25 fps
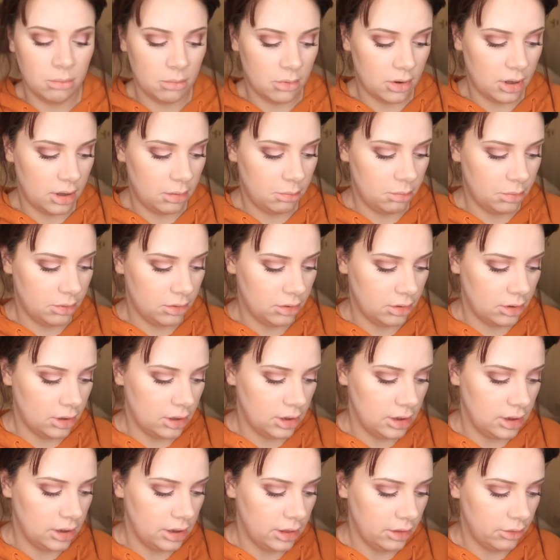I might put
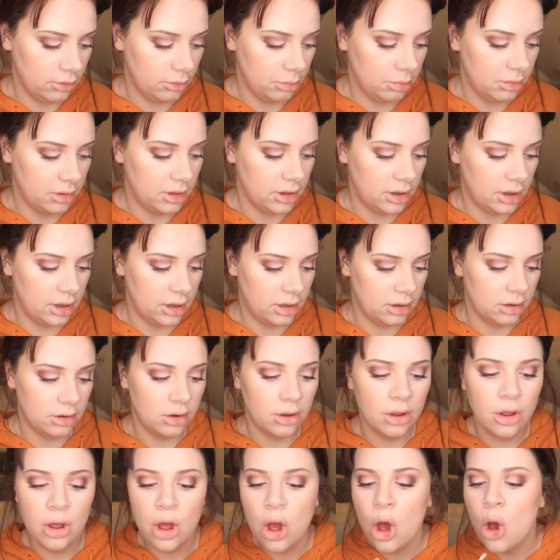a little bit
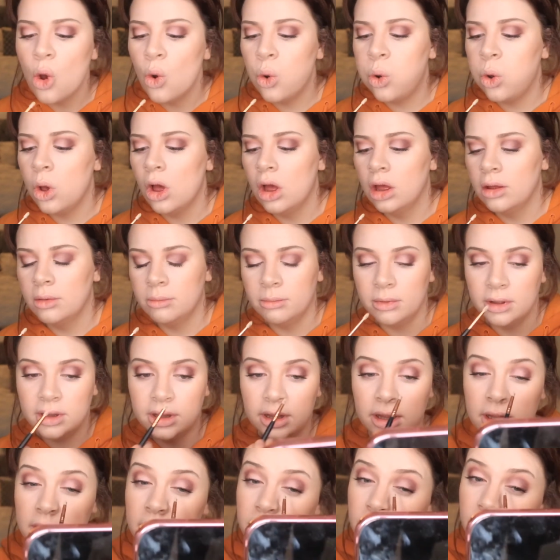in
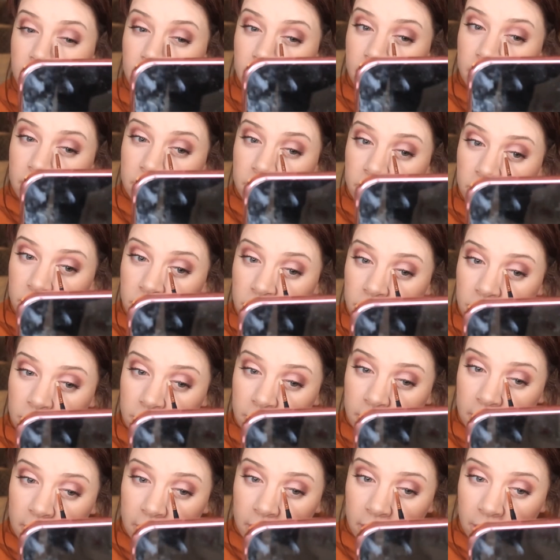my inner corner as
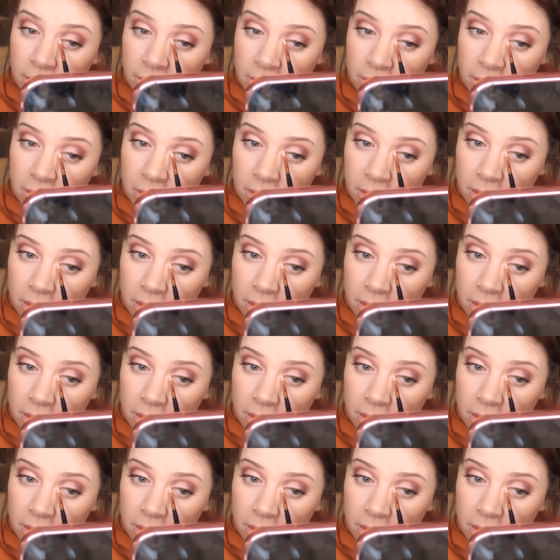well.